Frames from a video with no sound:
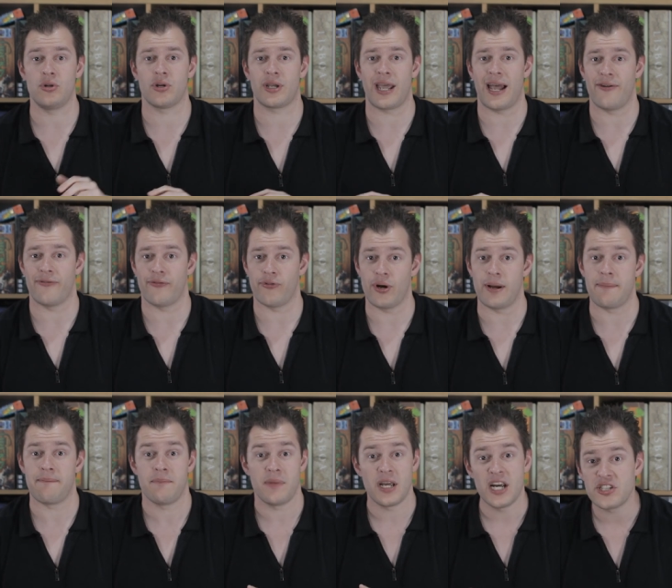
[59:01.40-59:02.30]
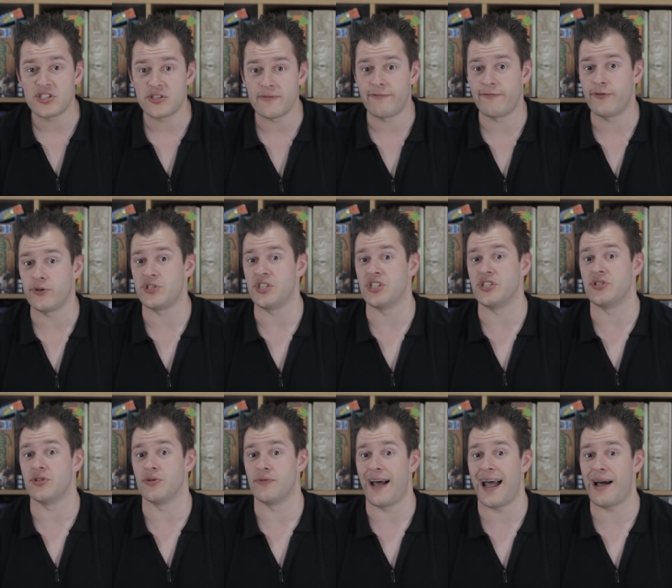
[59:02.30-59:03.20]
look out for it. Here's some
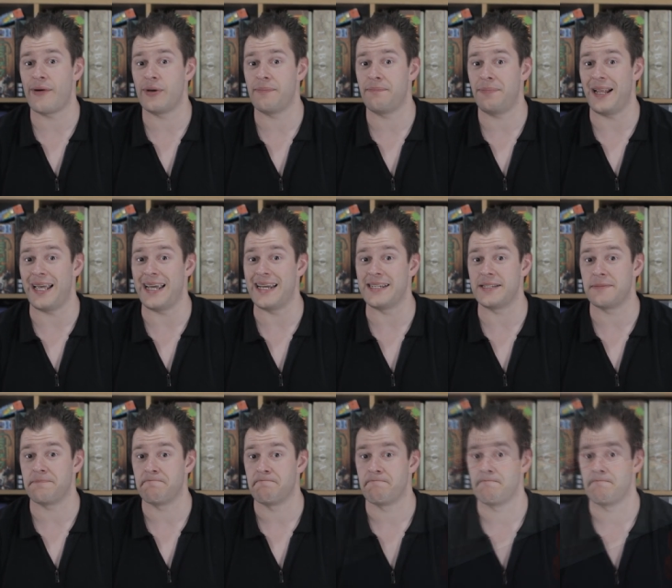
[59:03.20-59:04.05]
footage of how it plays.